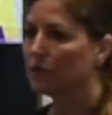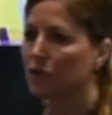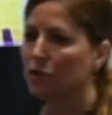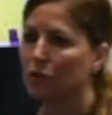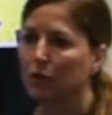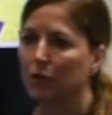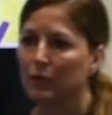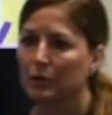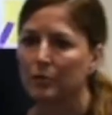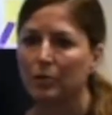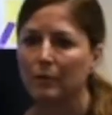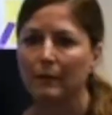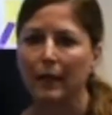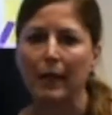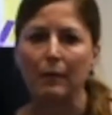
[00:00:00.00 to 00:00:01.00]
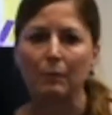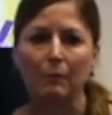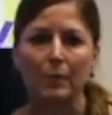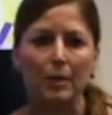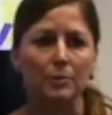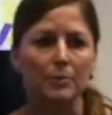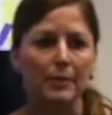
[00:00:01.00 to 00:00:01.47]
a short survey.
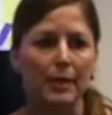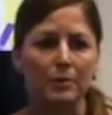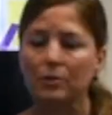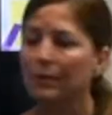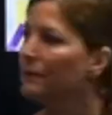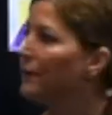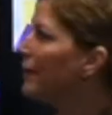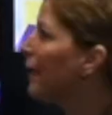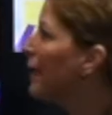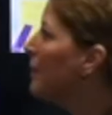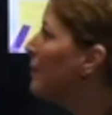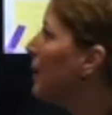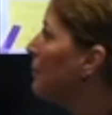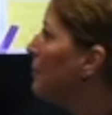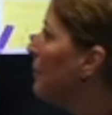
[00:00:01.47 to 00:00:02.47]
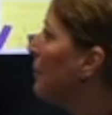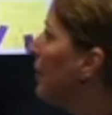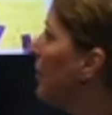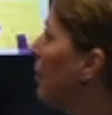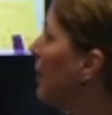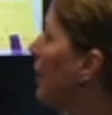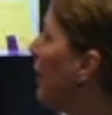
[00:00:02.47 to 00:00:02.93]
We used that survey to come up with